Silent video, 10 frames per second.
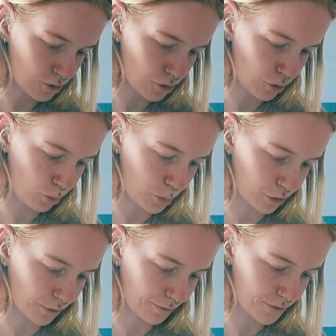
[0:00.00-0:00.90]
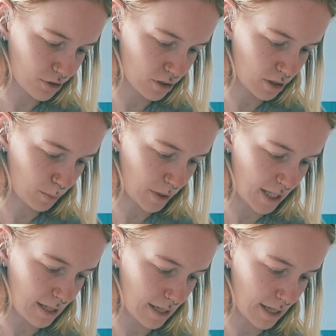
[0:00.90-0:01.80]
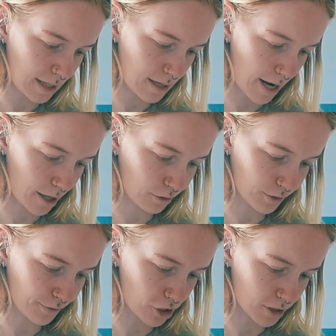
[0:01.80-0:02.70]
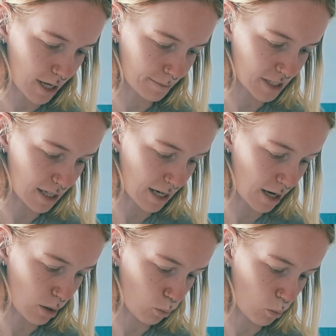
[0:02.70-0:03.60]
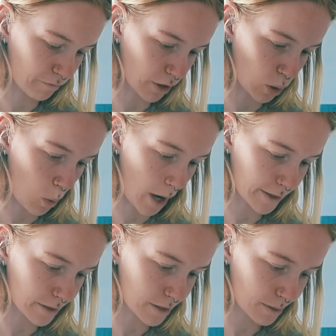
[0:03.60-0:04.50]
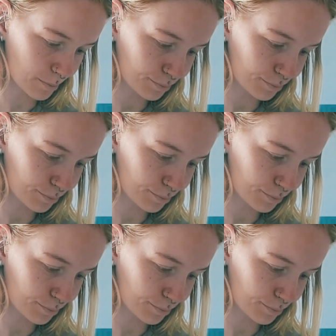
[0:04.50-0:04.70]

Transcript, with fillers: two puffs to be inhaled four times a day when required.